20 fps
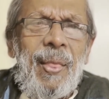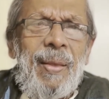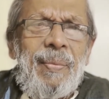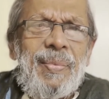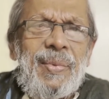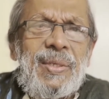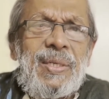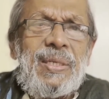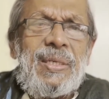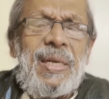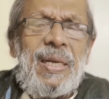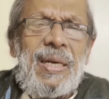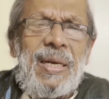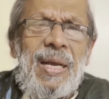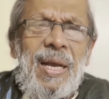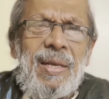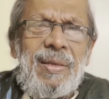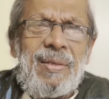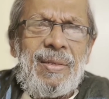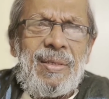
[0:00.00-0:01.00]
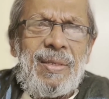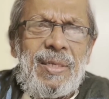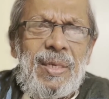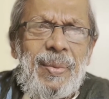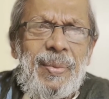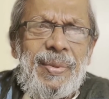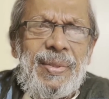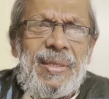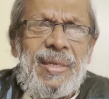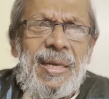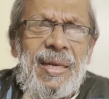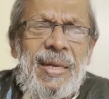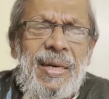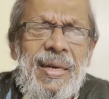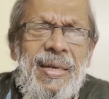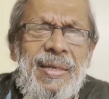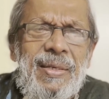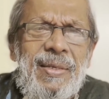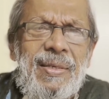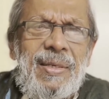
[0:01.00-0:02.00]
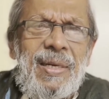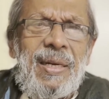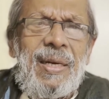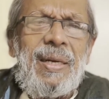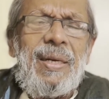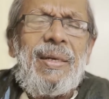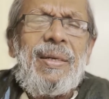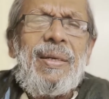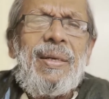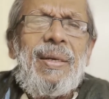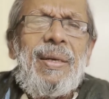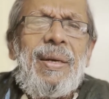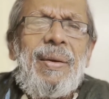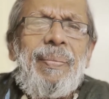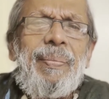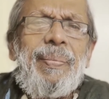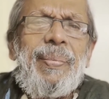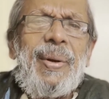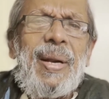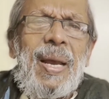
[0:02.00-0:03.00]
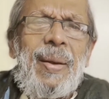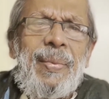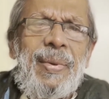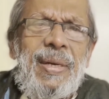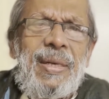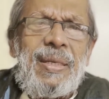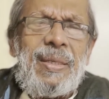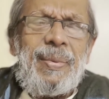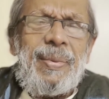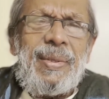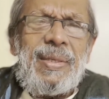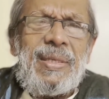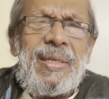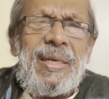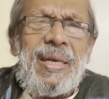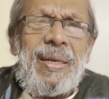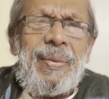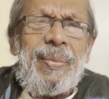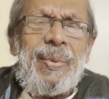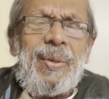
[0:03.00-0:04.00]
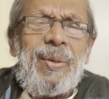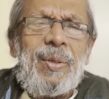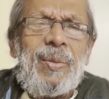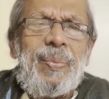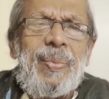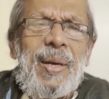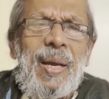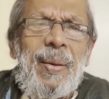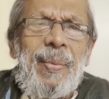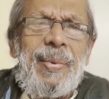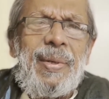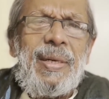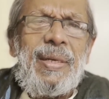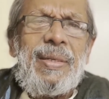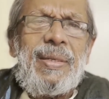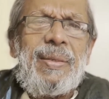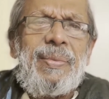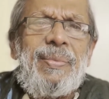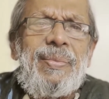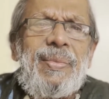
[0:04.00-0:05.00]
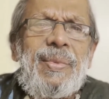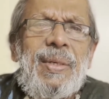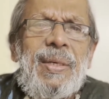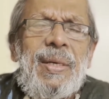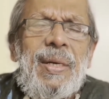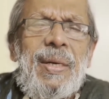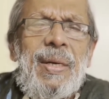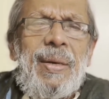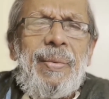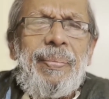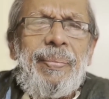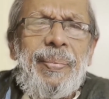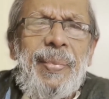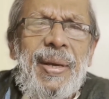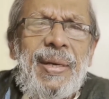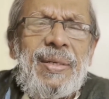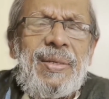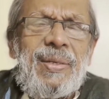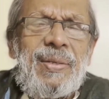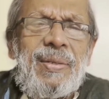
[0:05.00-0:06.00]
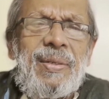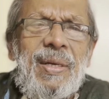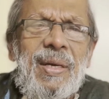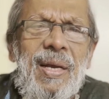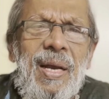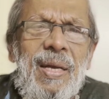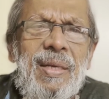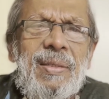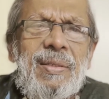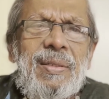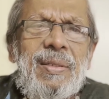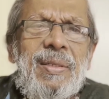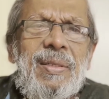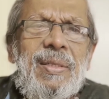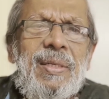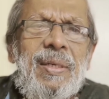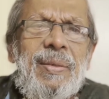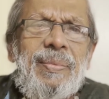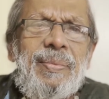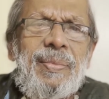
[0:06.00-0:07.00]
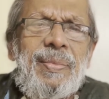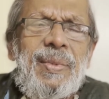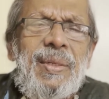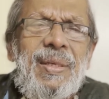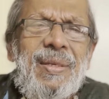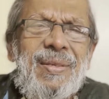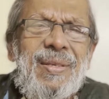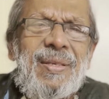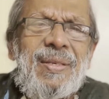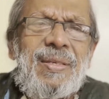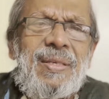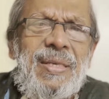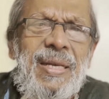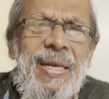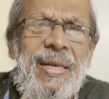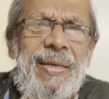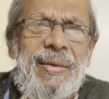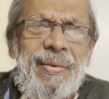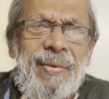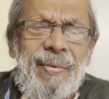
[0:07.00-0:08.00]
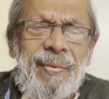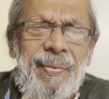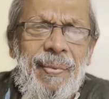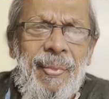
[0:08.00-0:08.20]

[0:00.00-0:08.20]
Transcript: but still caste system is there and still Brahminism is there, because Brahminism makes the caste system sustain.